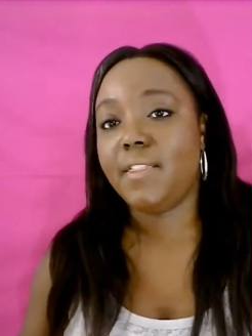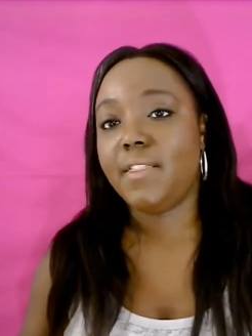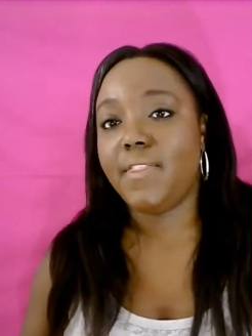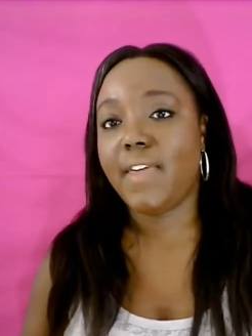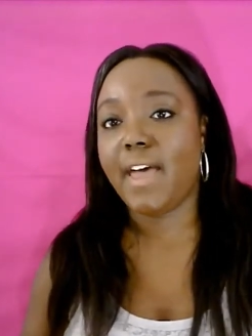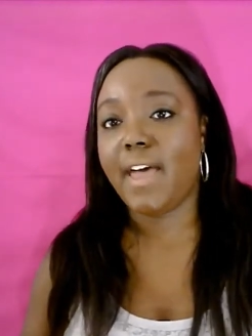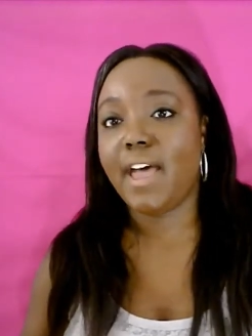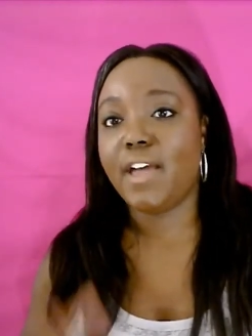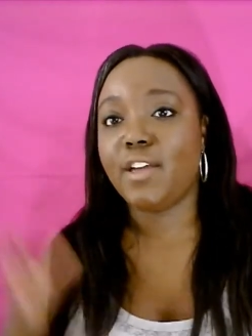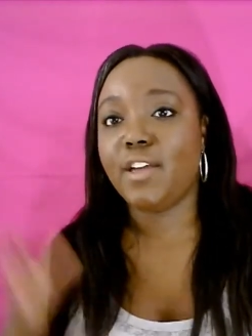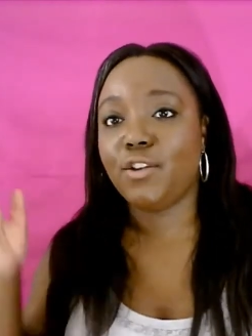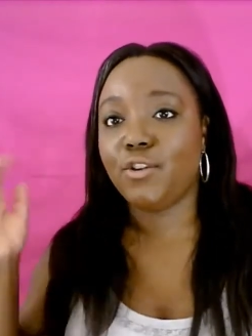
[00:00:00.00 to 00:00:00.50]

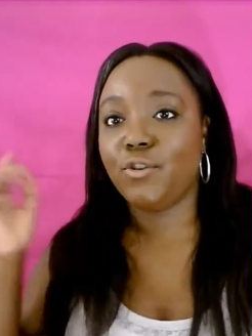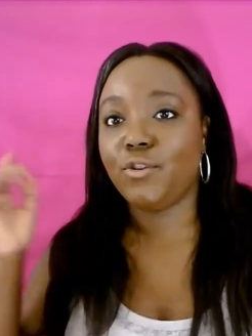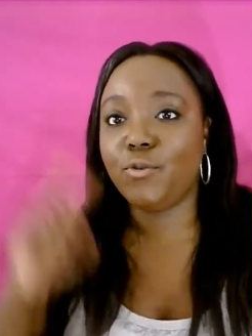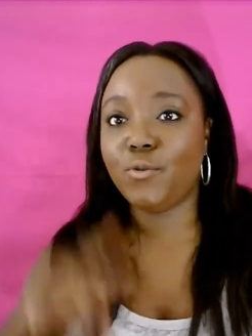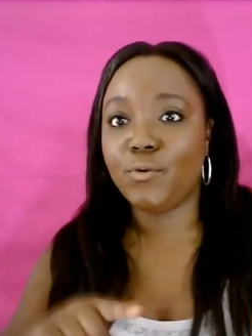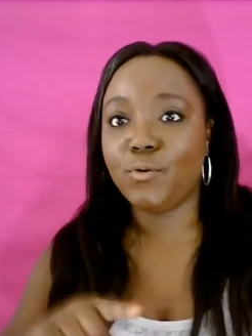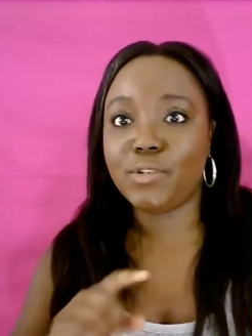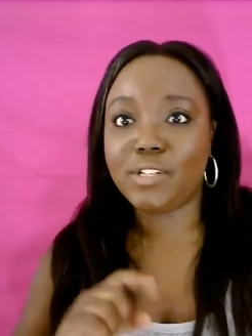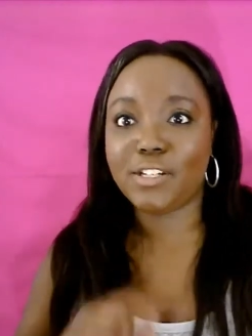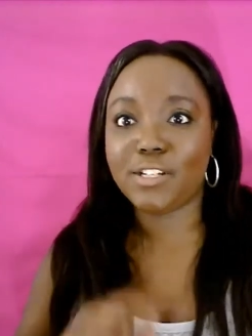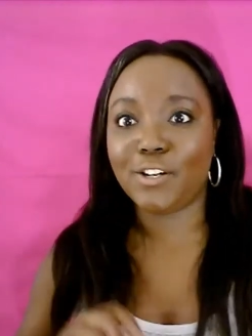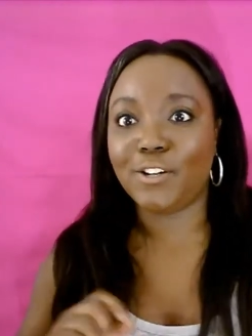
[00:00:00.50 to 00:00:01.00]
that
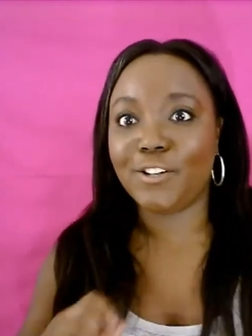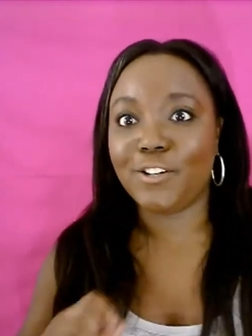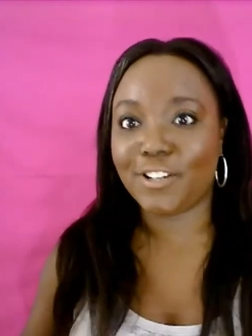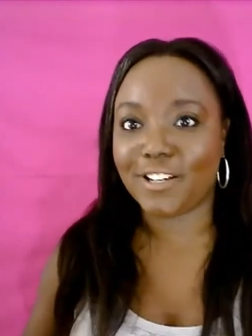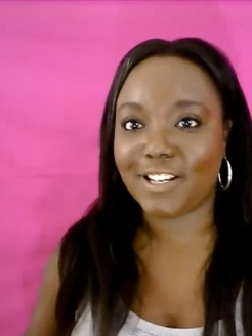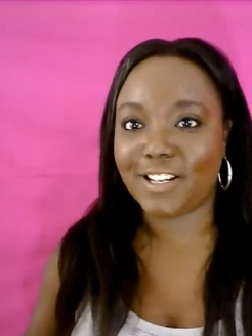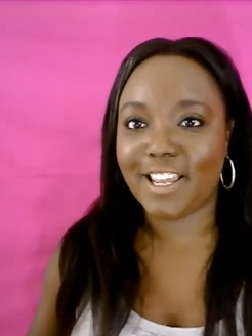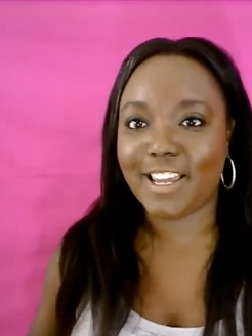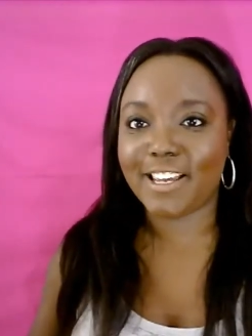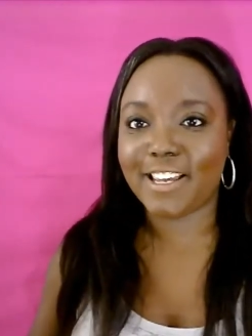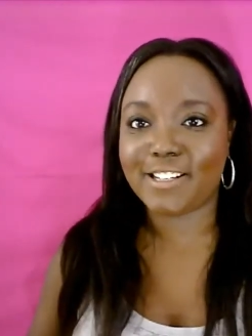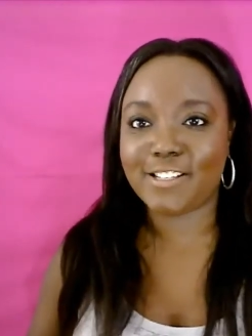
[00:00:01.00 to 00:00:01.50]
you still
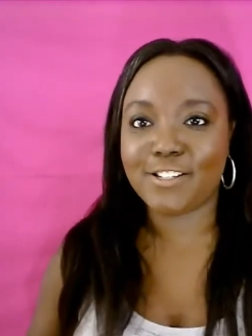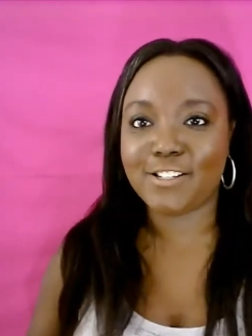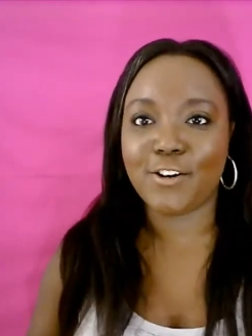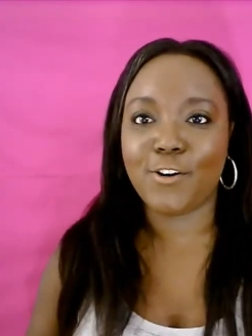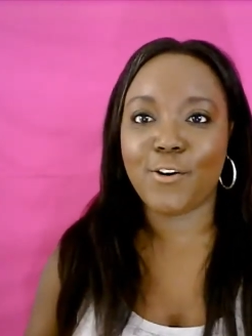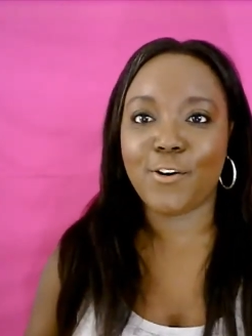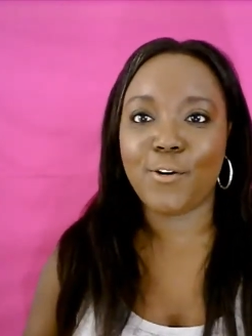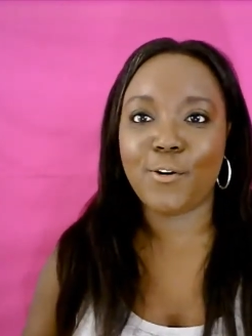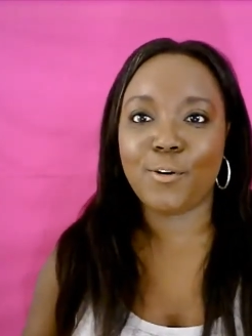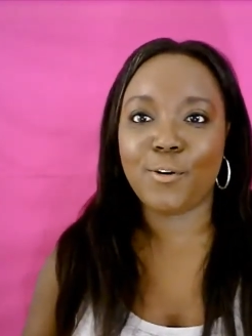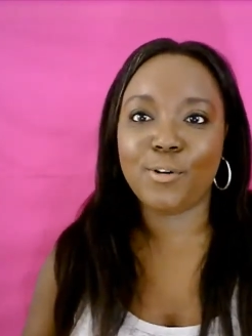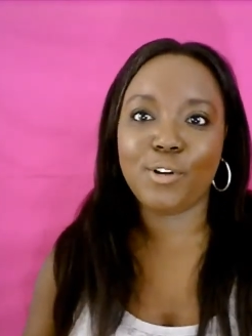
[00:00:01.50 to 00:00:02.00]
look like.
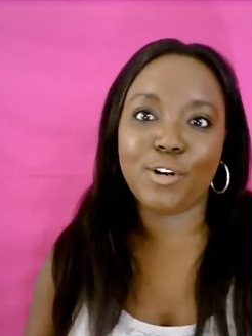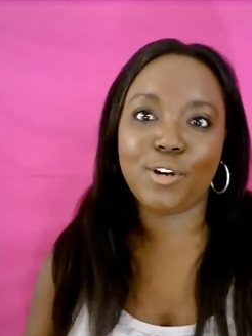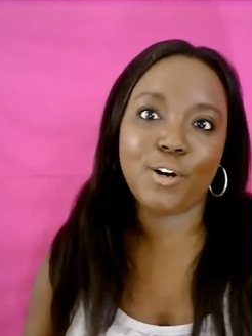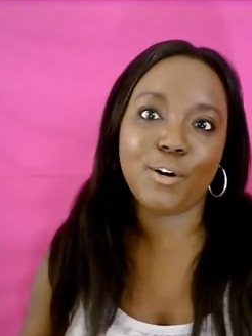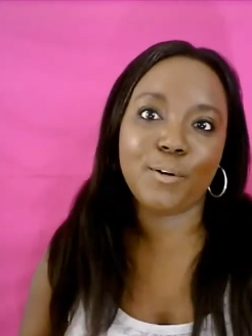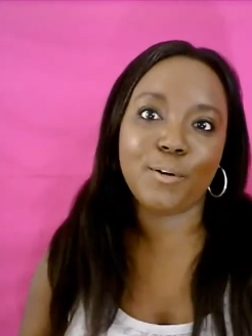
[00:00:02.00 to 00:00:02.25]
So,